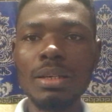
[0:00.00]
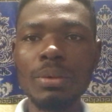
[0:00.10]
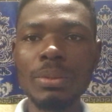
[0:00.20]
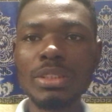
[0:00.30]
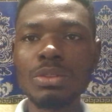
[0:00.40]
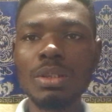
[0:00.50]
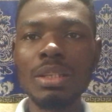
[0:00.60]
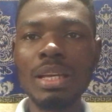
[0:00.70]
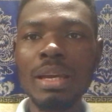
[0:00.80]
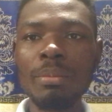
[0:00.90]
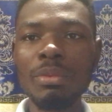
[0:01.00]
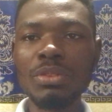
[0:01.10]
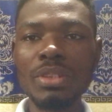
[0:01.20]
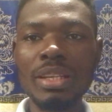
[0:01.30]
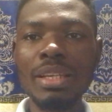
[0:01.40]
which is online
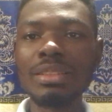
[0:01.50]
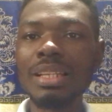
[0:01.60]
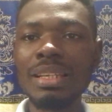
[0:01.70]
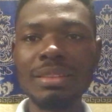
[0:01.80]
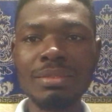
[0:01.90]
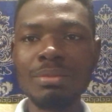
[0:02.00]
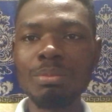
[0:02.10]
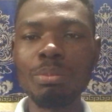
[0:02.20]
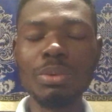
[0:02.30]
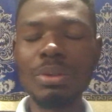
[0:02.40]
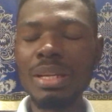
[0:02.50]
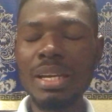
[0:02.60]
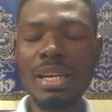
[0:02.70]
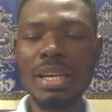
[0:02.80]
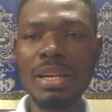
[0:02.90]
traders and
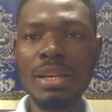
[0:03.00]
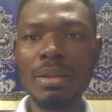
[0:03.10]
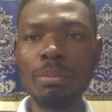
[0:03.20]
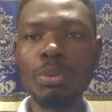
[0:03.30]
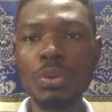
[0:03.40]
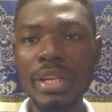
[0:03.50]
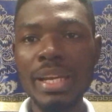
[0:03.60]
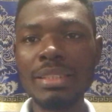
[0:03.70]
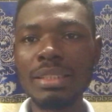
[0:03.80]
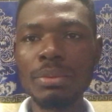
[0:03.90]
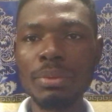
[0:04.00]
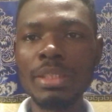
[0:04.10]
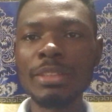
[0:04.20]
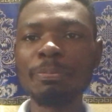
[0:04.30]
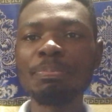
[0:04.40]
brokers and the rest.